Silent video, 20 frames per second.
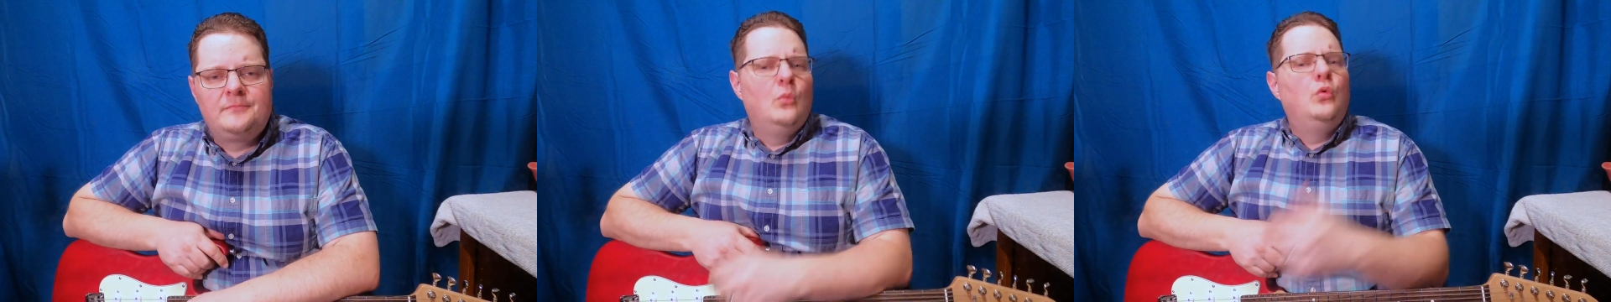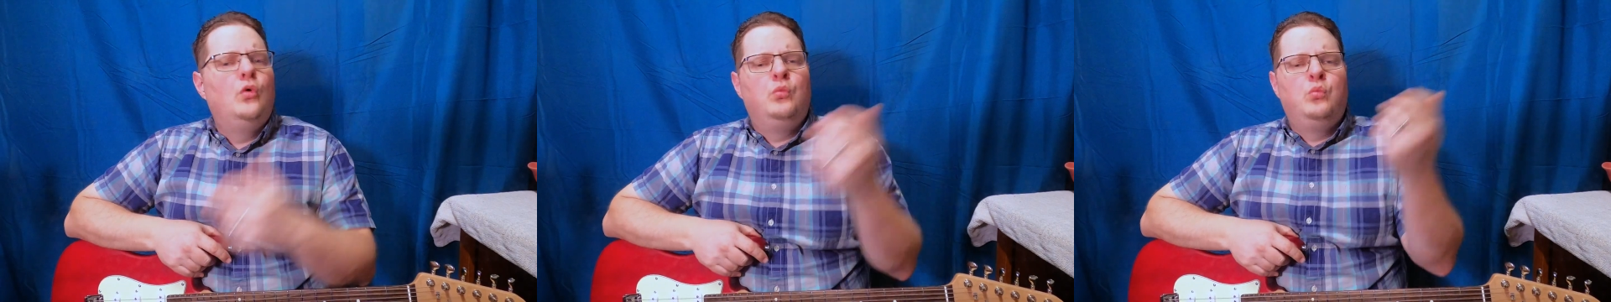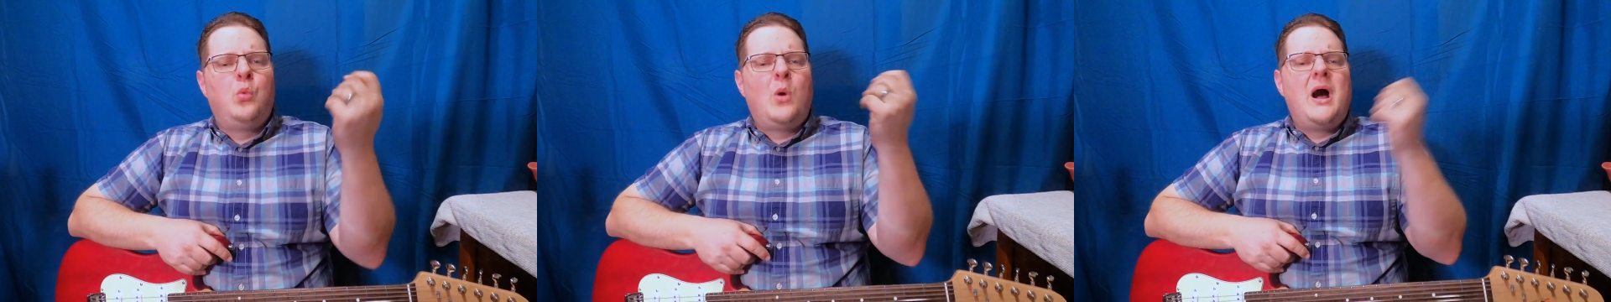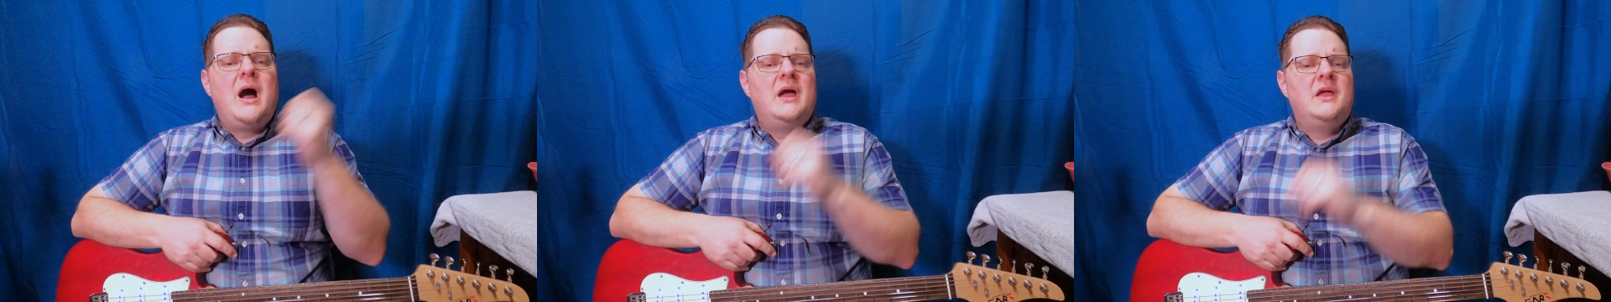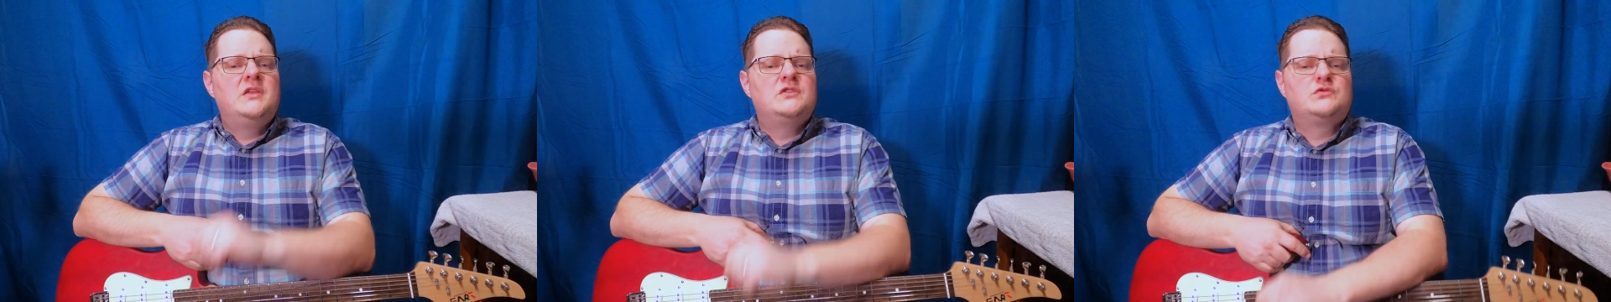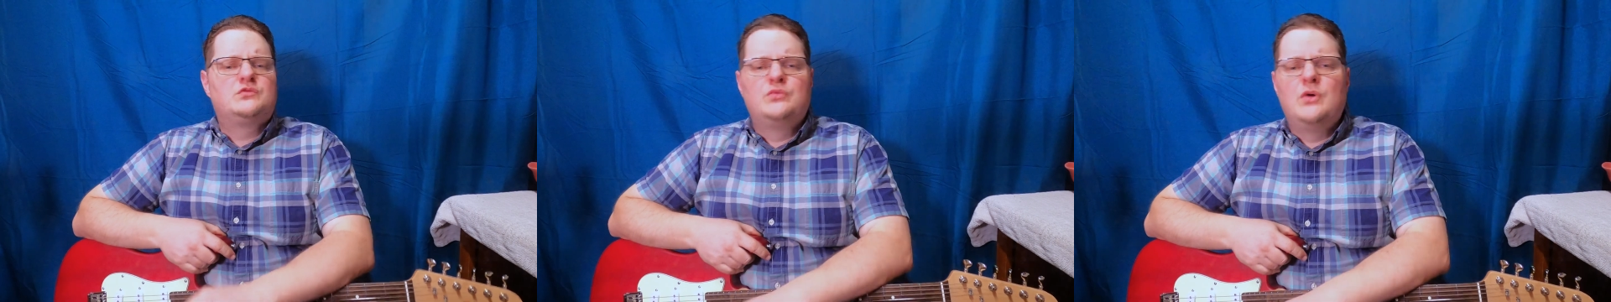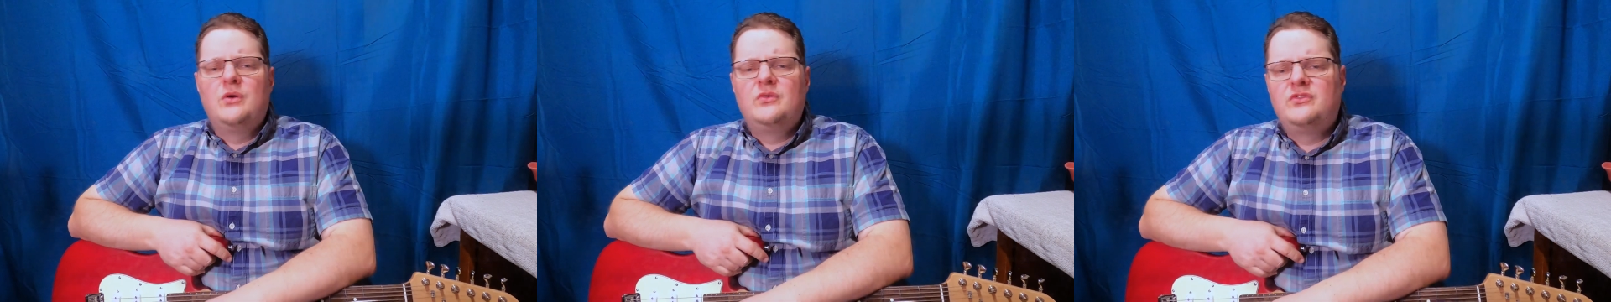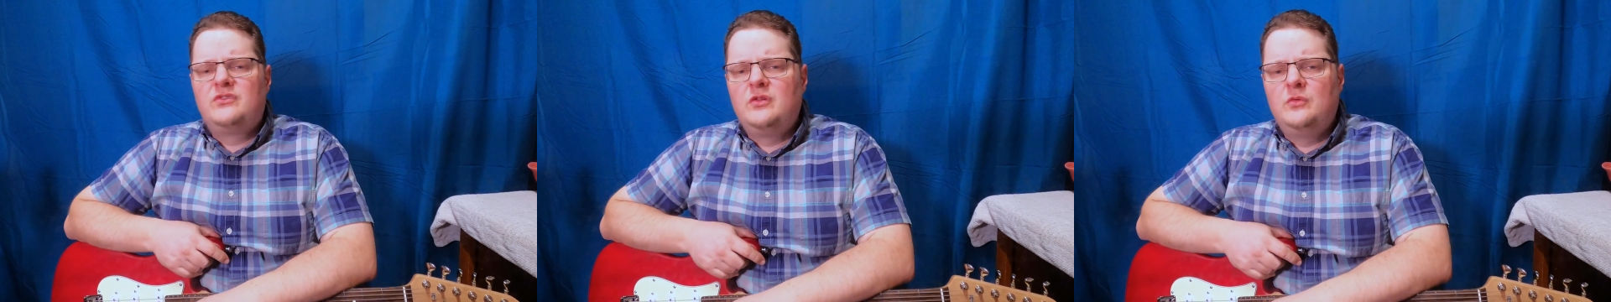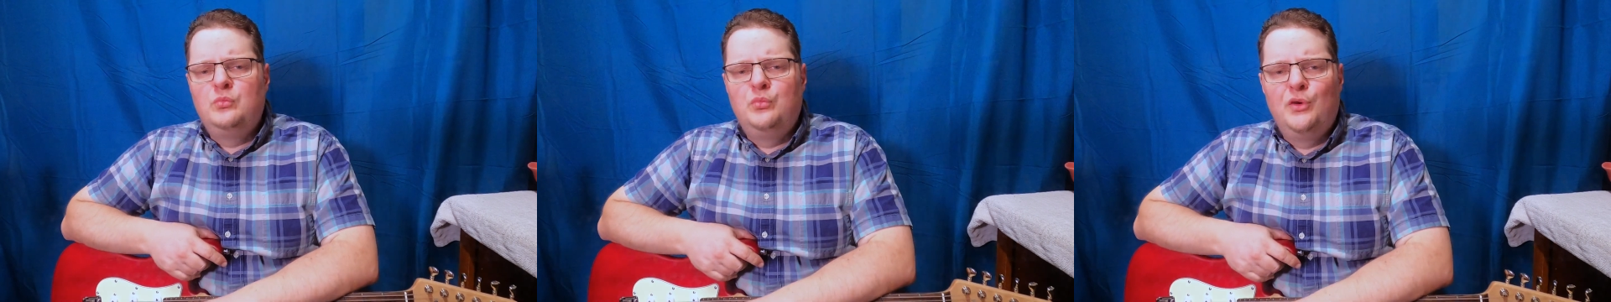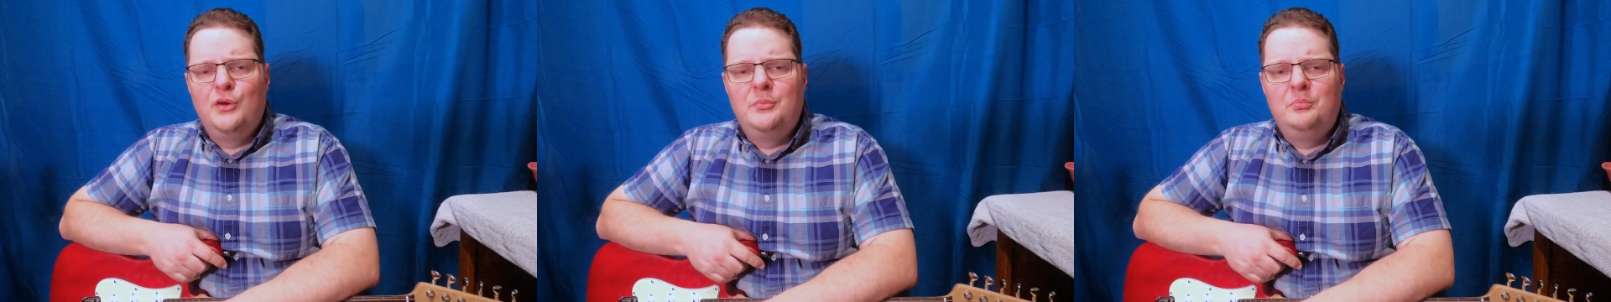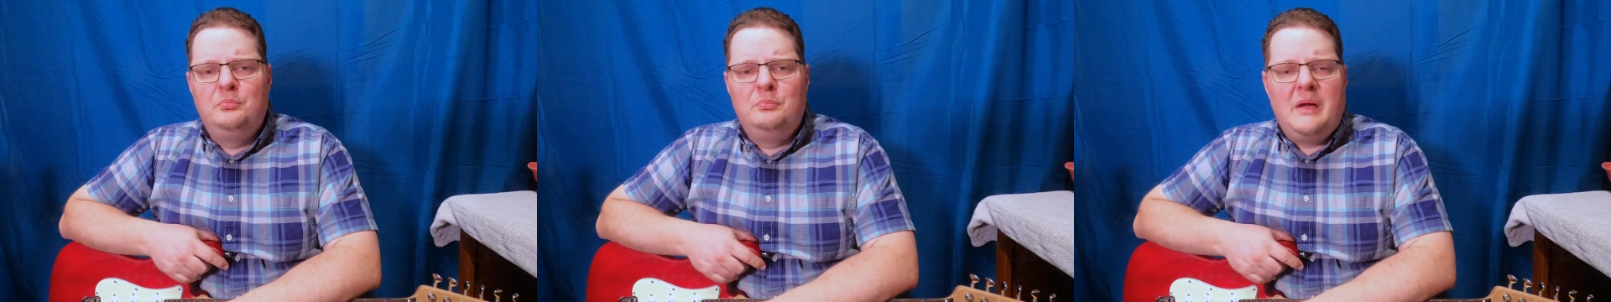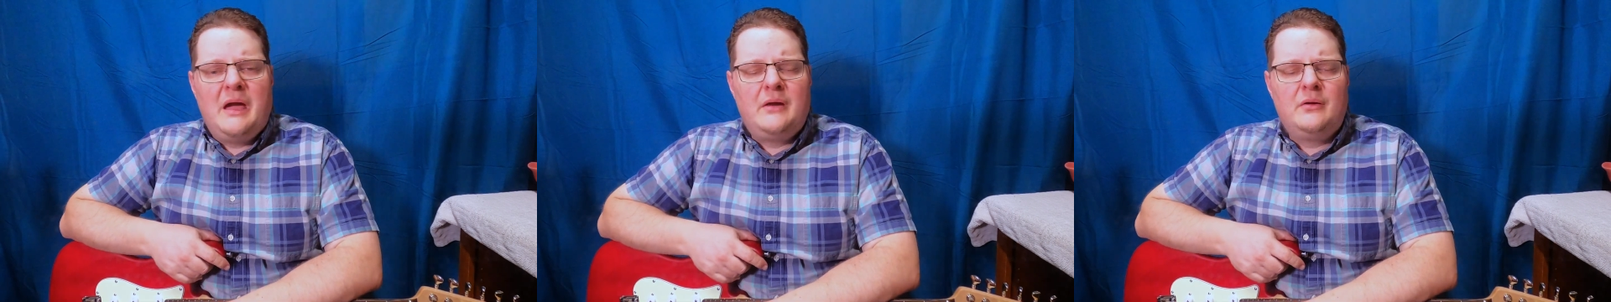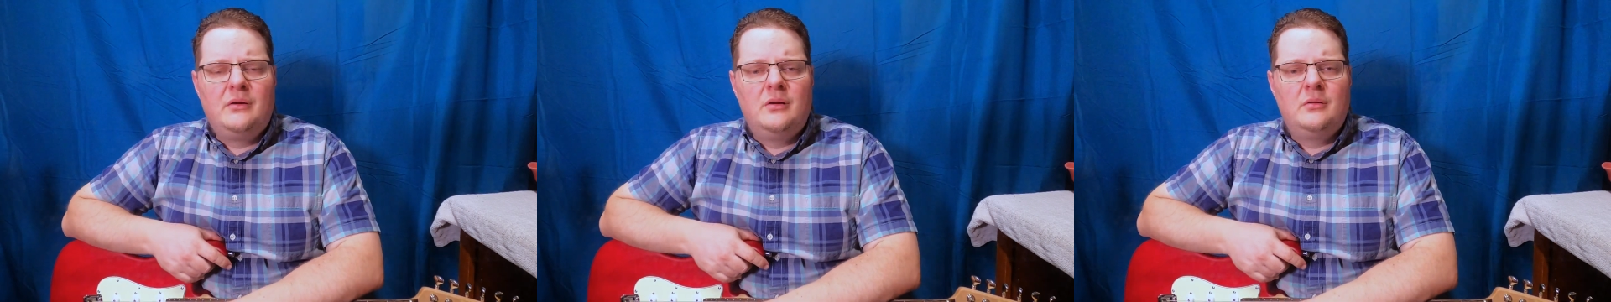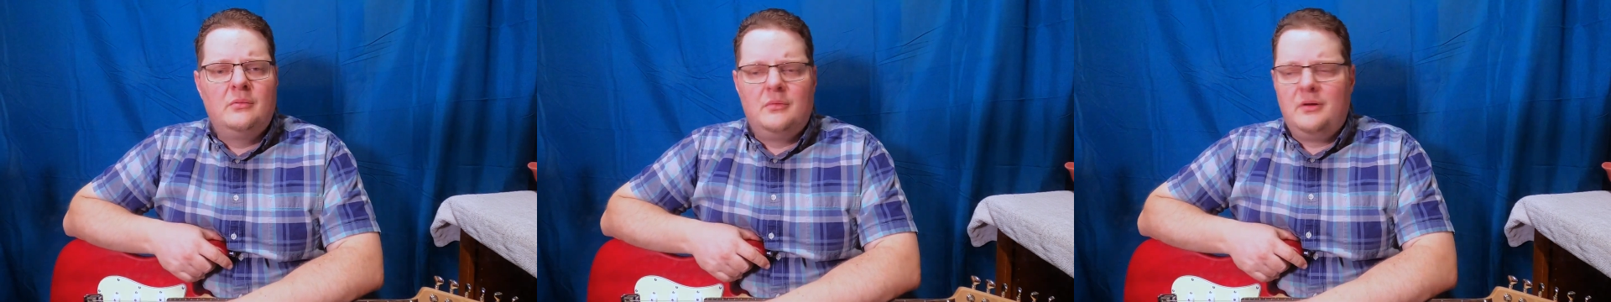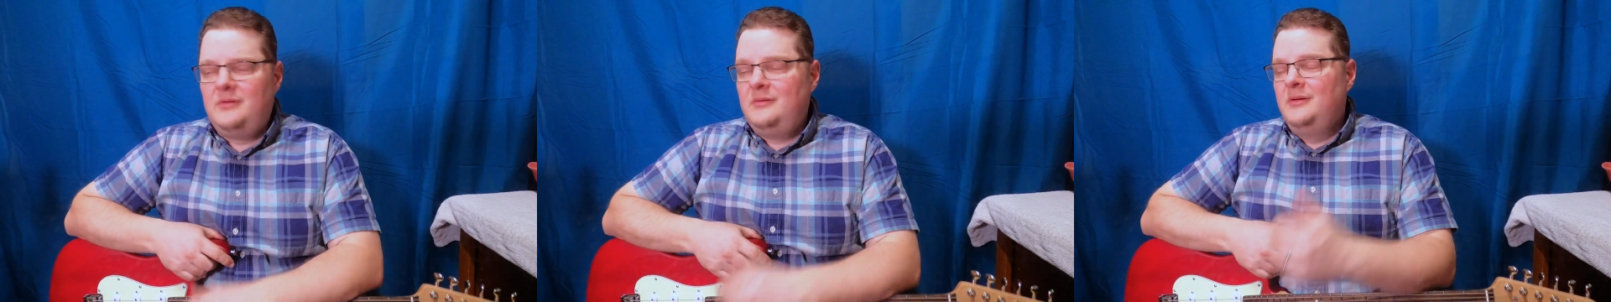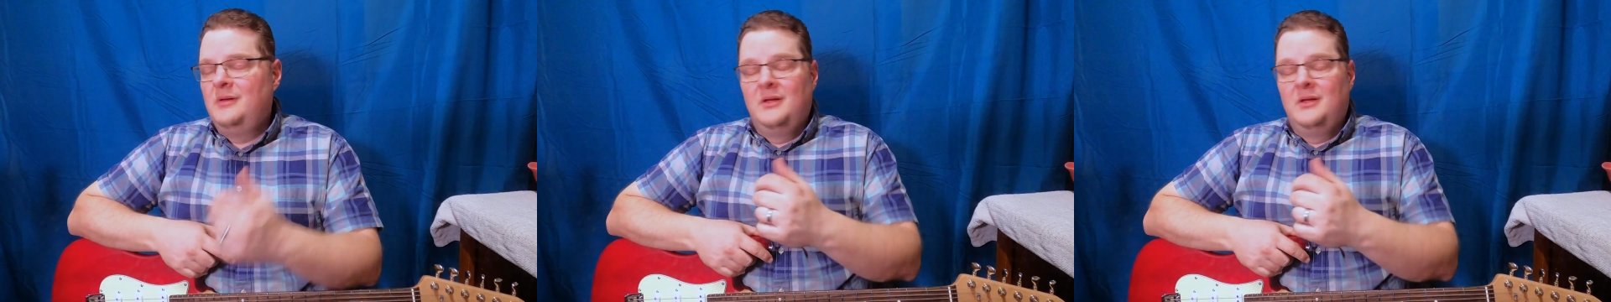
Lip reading: Well, why is roasted wood better?